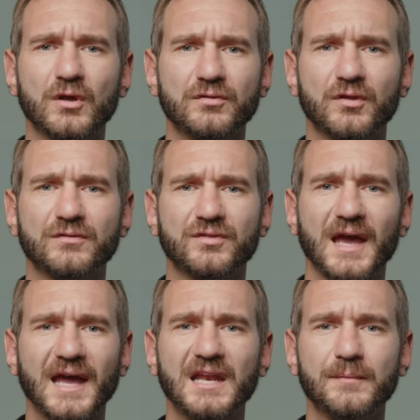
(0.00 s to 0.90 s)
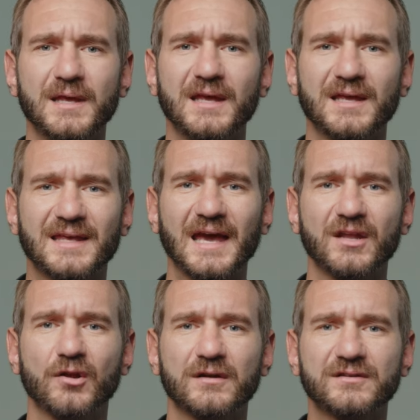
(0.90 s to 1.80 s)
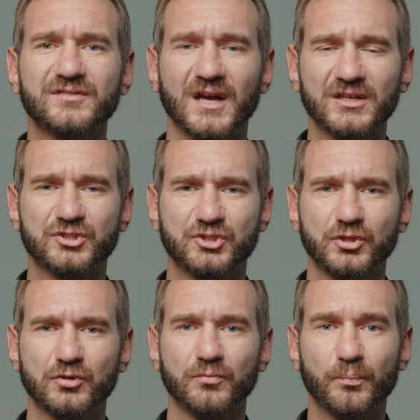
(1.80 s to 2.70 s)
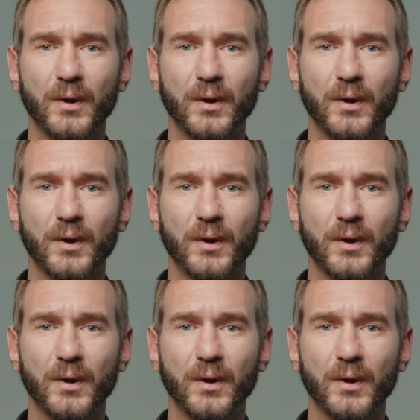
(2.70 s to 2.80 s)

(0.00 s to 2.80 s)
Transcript: the, the enemy cannot touch you.